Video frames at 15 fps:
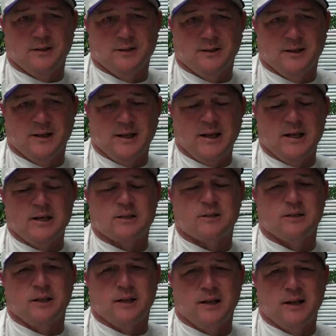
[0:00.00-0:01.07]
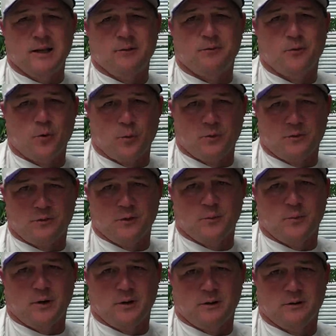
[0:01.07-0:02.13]
in any form of
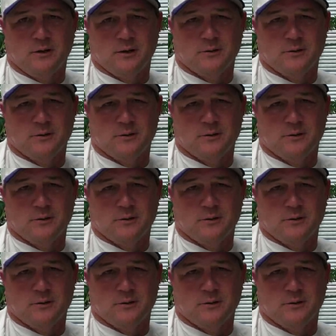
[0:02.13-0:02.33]
football,